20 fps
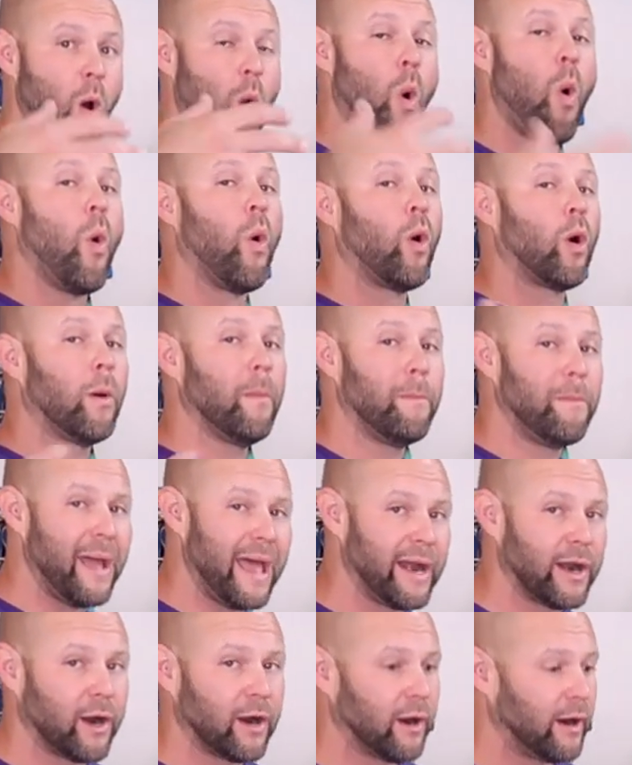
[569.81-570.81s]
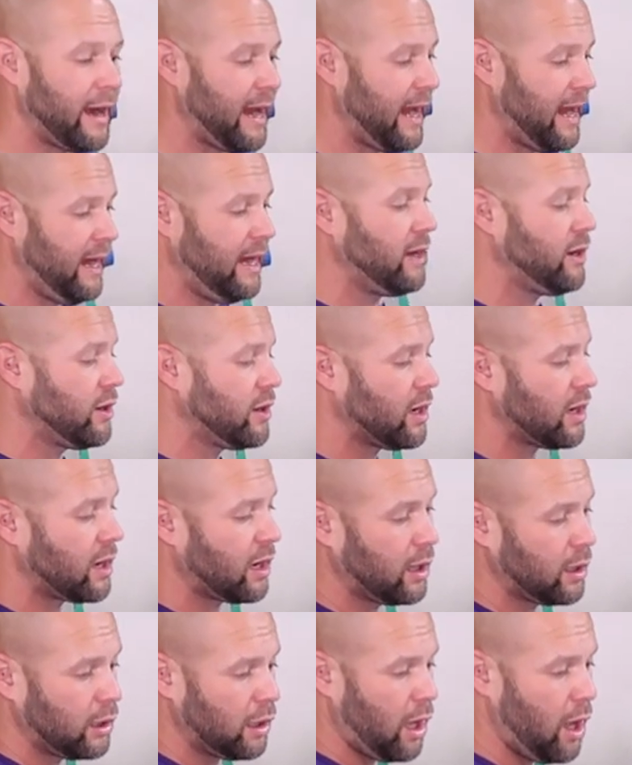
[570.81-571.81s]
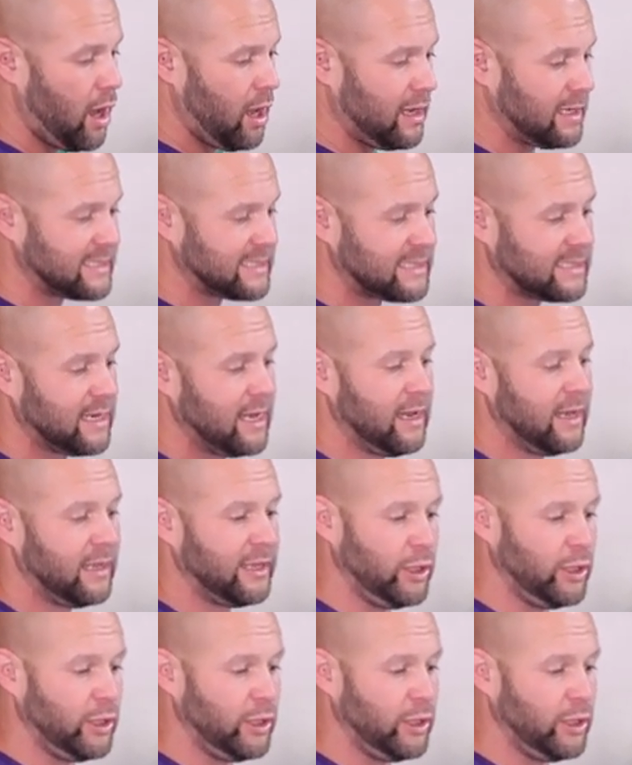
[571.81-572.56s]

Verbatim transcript: or better end gloss